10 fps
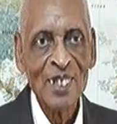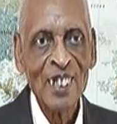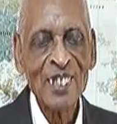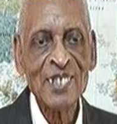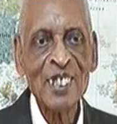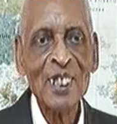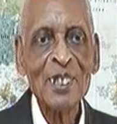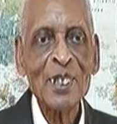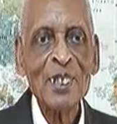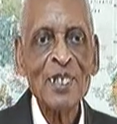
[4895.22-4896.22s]
and said
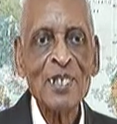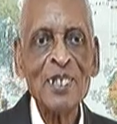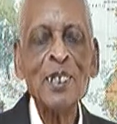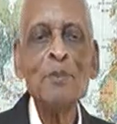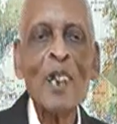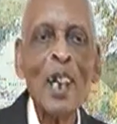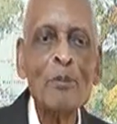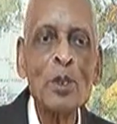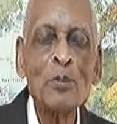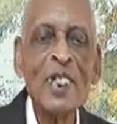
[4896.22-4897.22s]
didn't even have
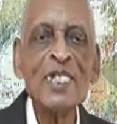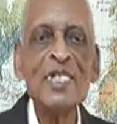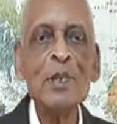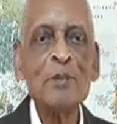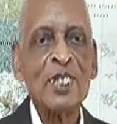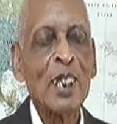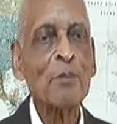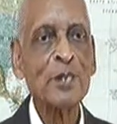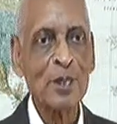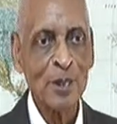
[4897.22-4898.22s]
no money to even set up
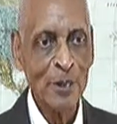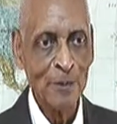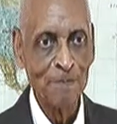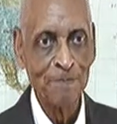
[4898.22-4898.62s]
a school.